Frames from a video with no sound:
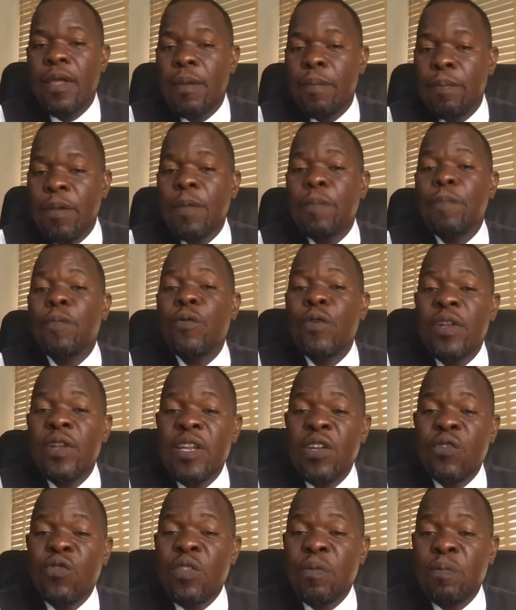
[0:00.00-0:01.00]
People
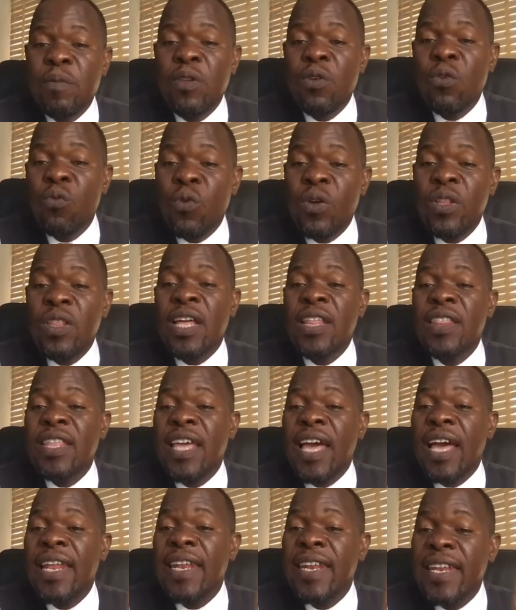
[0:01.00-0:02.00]
relate with me whether they
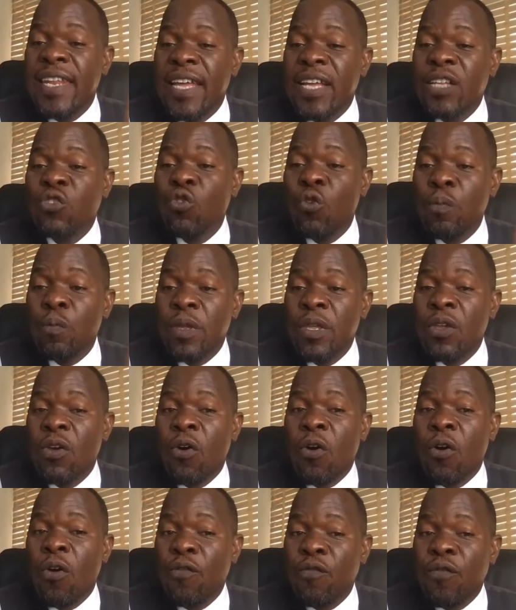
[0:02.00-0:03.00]
are near to me
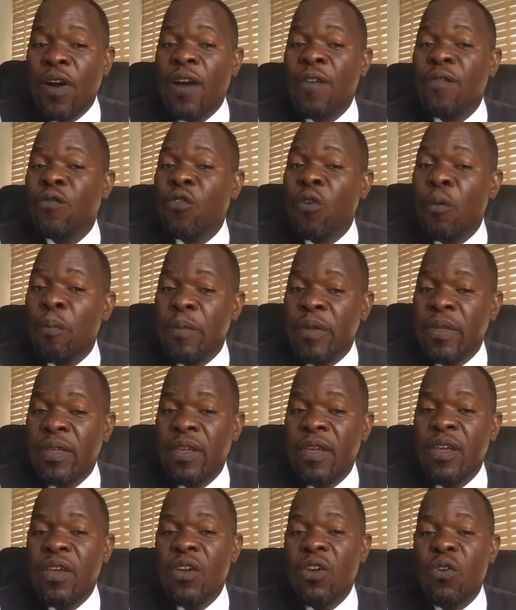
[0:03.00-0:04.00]
or far from me,
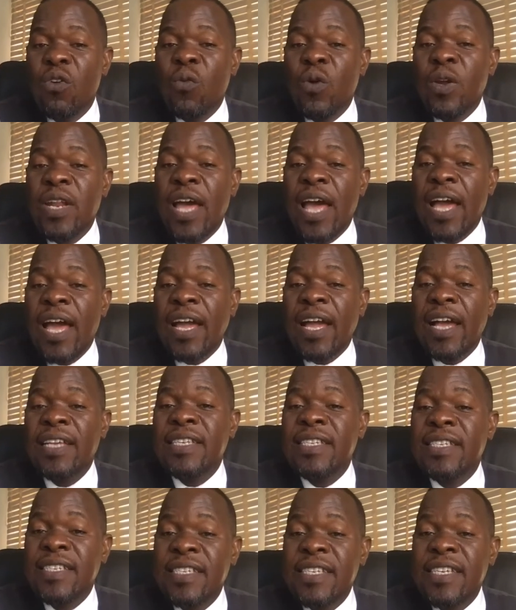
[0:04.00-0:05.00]
whether I can
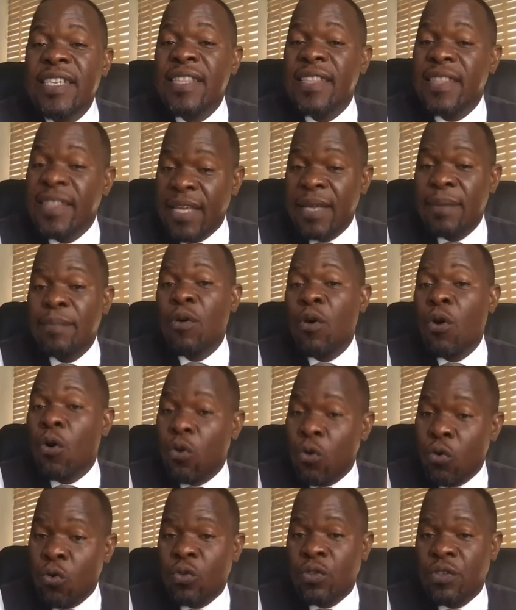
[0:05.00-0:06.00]
see them or
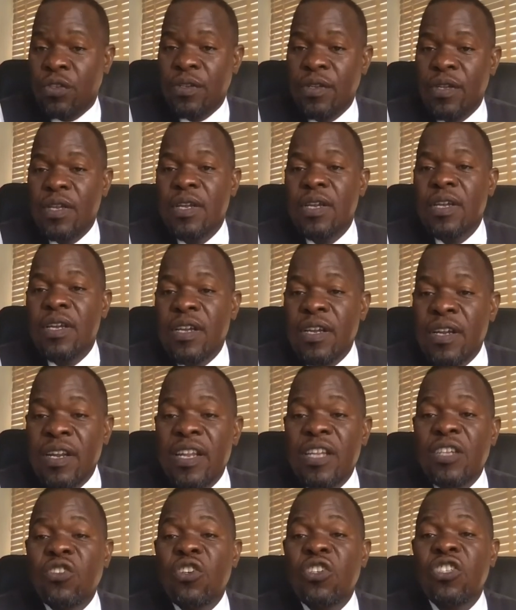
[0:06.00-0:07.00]
not.
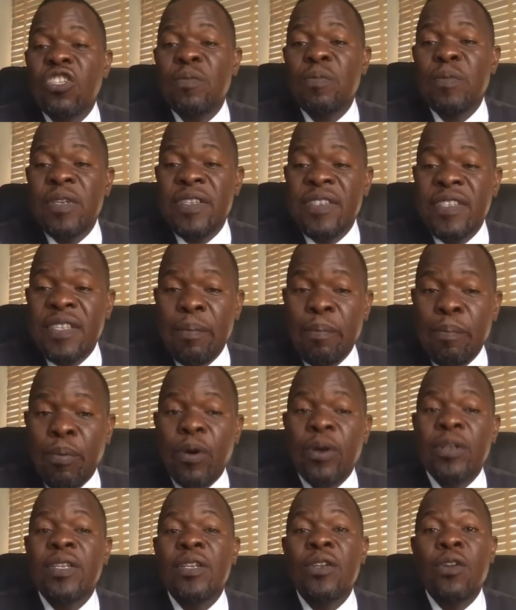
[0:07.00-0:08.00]
Relationship is the
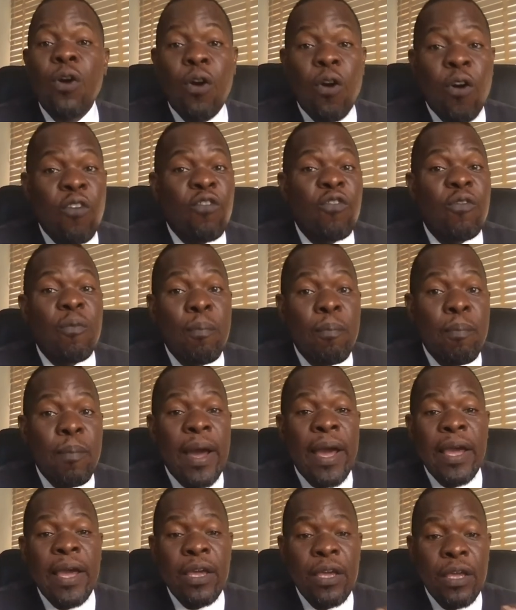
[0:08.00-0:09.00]
burden of
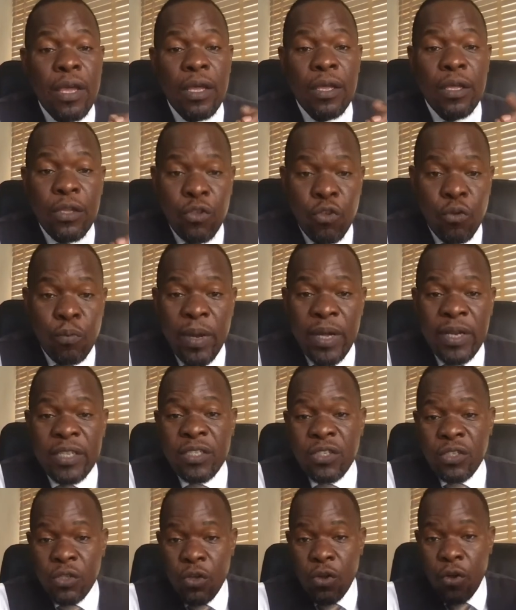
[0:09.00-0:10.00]
my
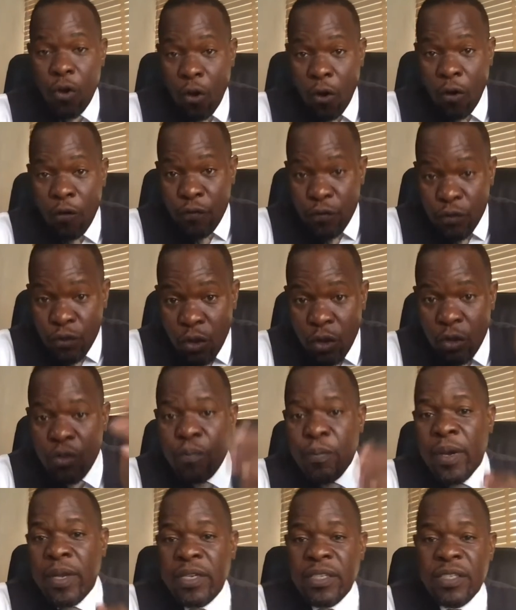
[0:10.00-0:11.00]
humanity, of your
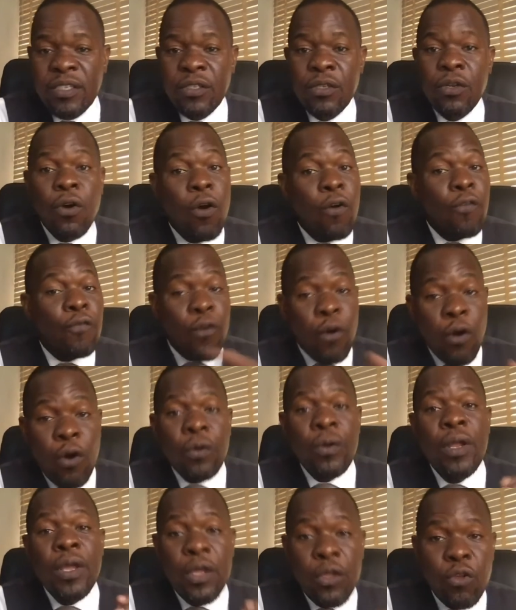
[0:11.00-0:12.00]
humanity, of
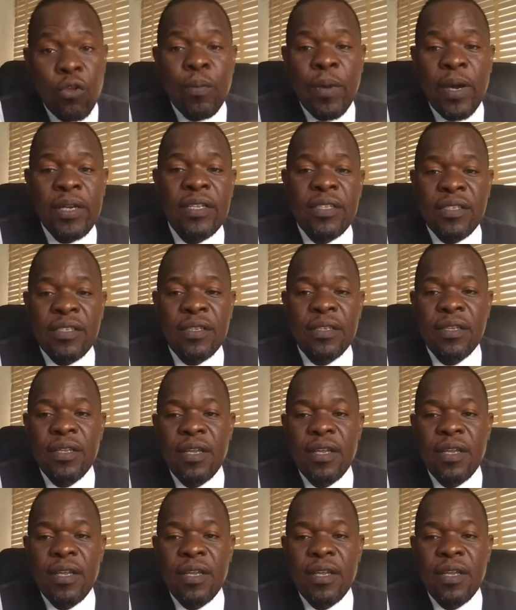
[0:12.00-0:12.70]
all humanity.